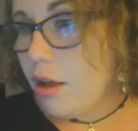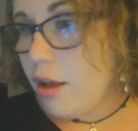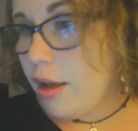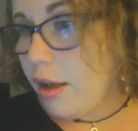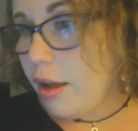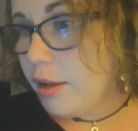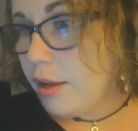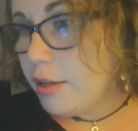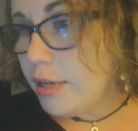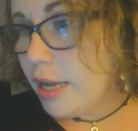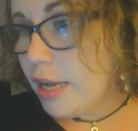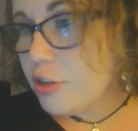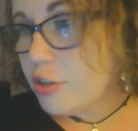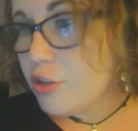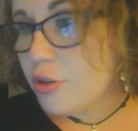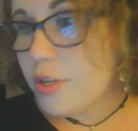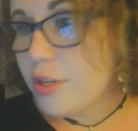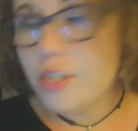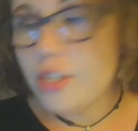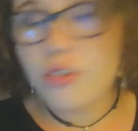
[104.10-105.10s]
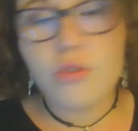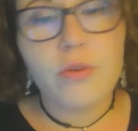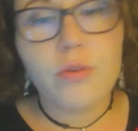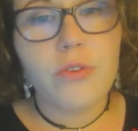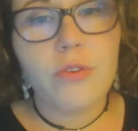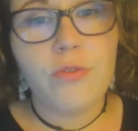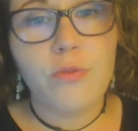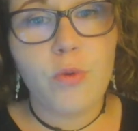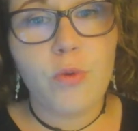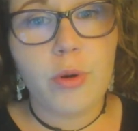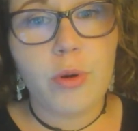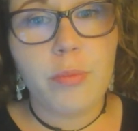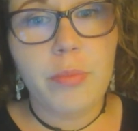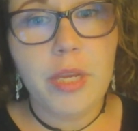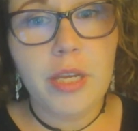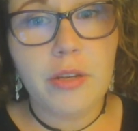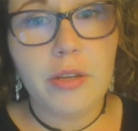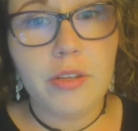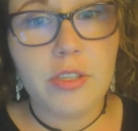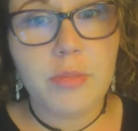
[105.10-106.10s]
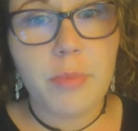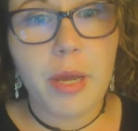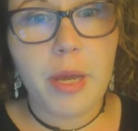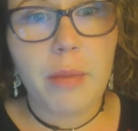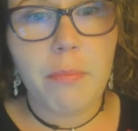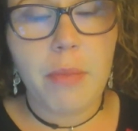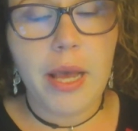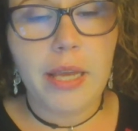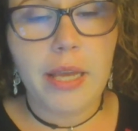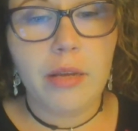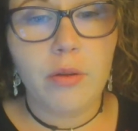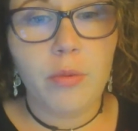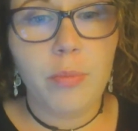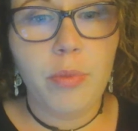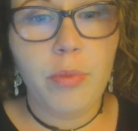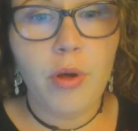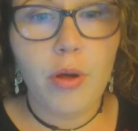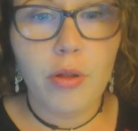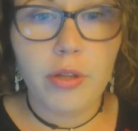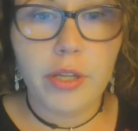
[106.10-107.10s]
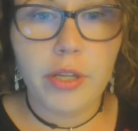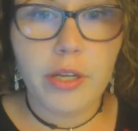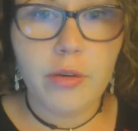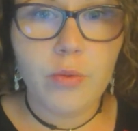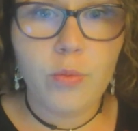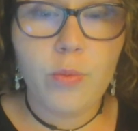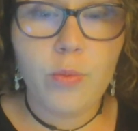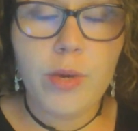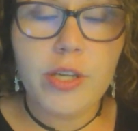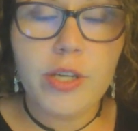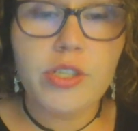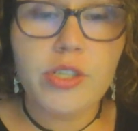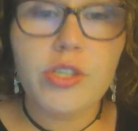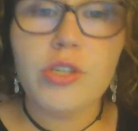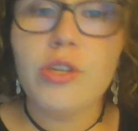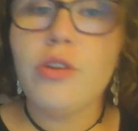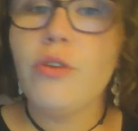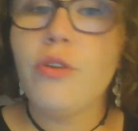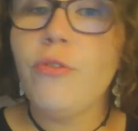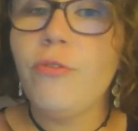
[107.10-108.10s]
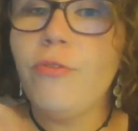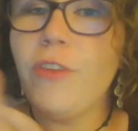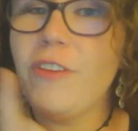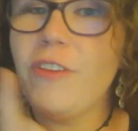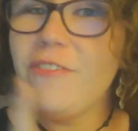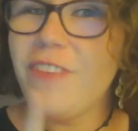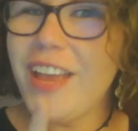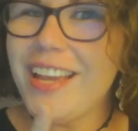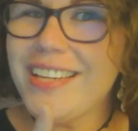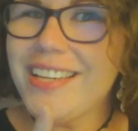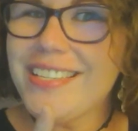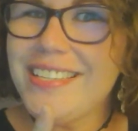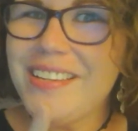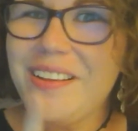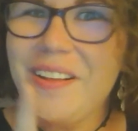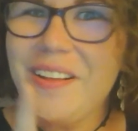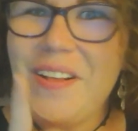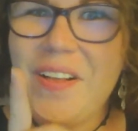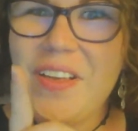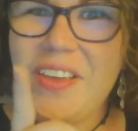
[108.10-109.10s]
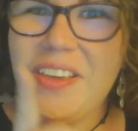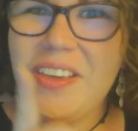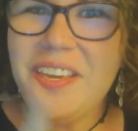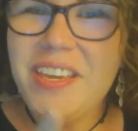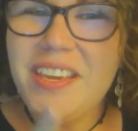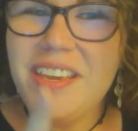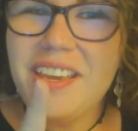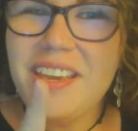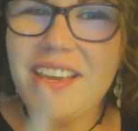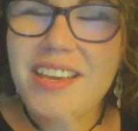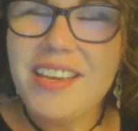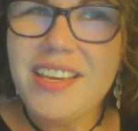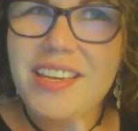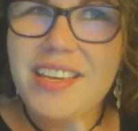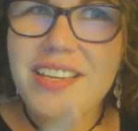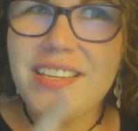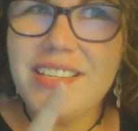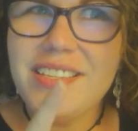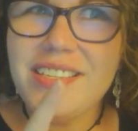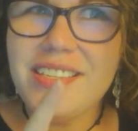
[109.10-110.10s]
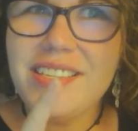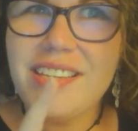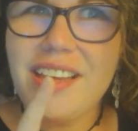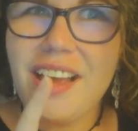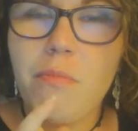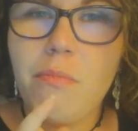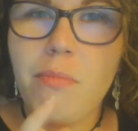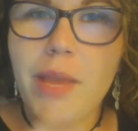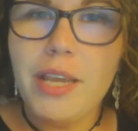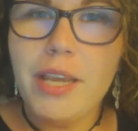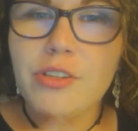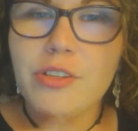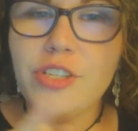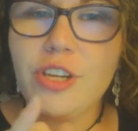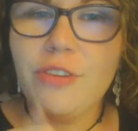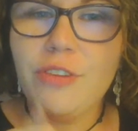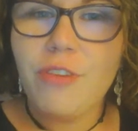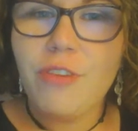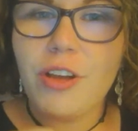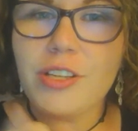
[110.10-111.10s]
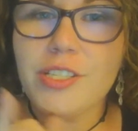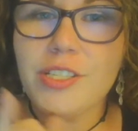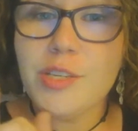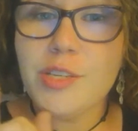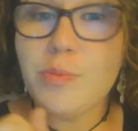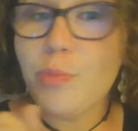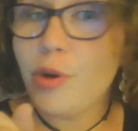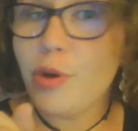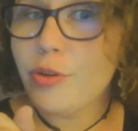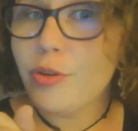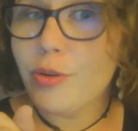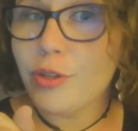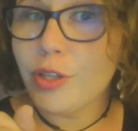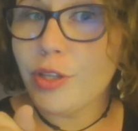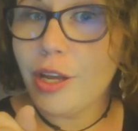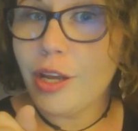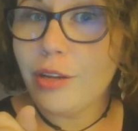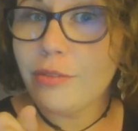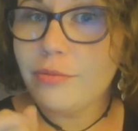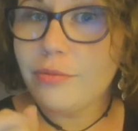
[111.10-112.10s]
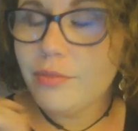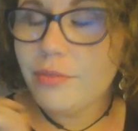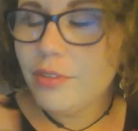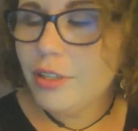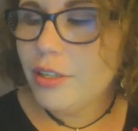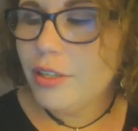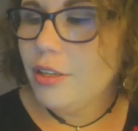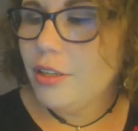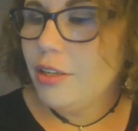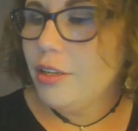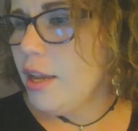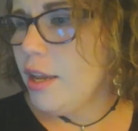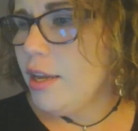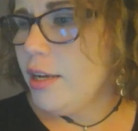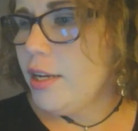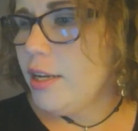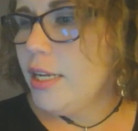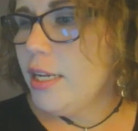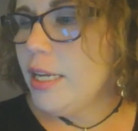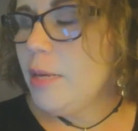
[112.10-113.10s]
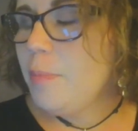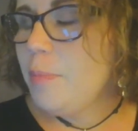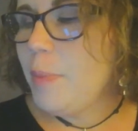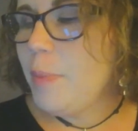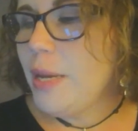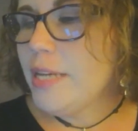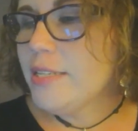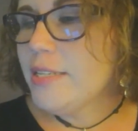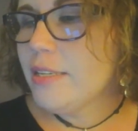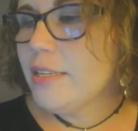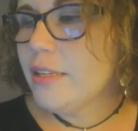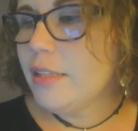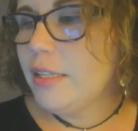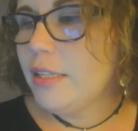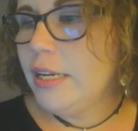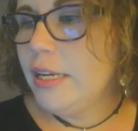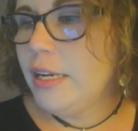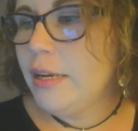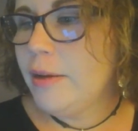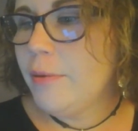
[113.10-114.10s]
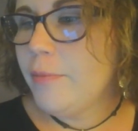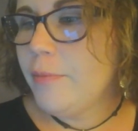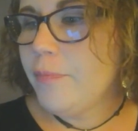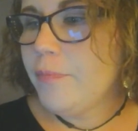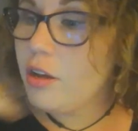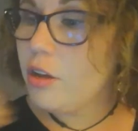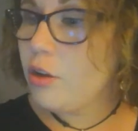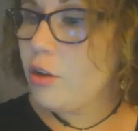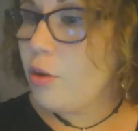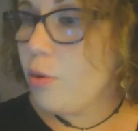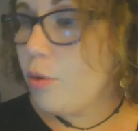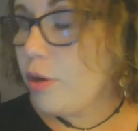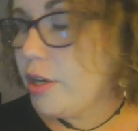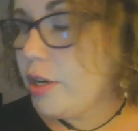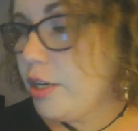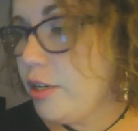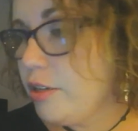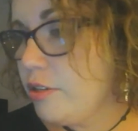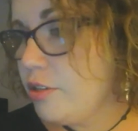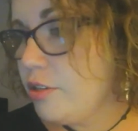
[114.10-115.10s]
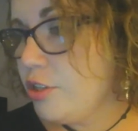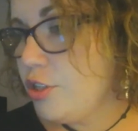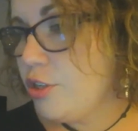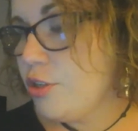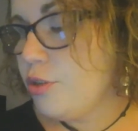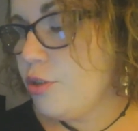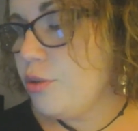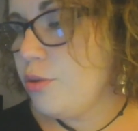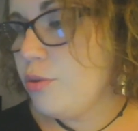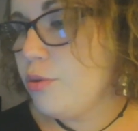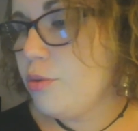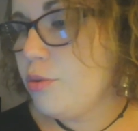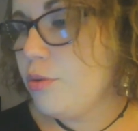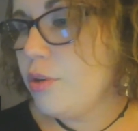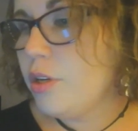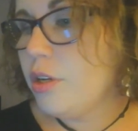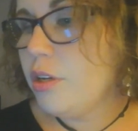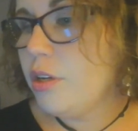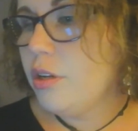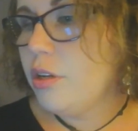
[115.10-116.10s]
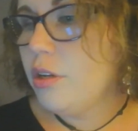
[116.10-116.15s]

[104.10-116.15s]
A Natural History of Four Meals by Michael Pollan, which, fun fact, he is Michael J. Fox's brother-in-law. In it, he basically, according to